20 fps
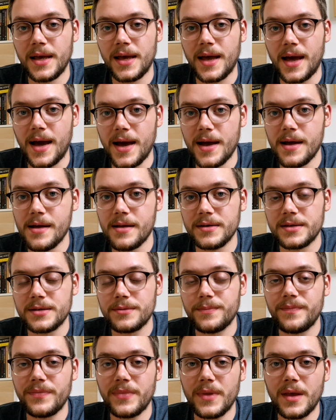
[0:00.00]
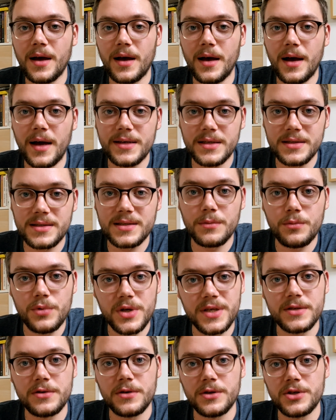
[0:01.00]
And I did some
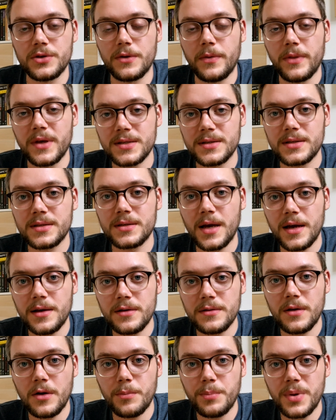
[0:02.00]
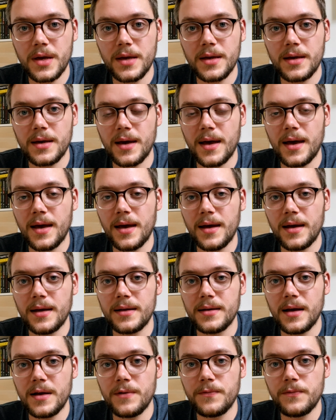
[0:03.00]
research on this kind of topic, and
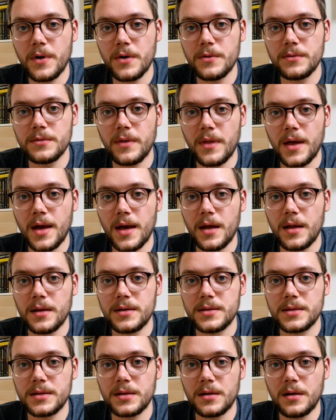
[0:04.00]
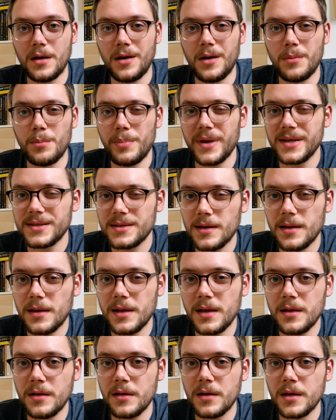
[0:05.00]
I found that
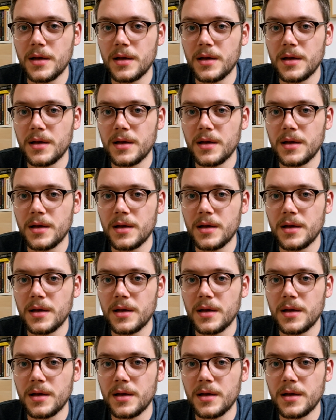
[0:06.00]
basically,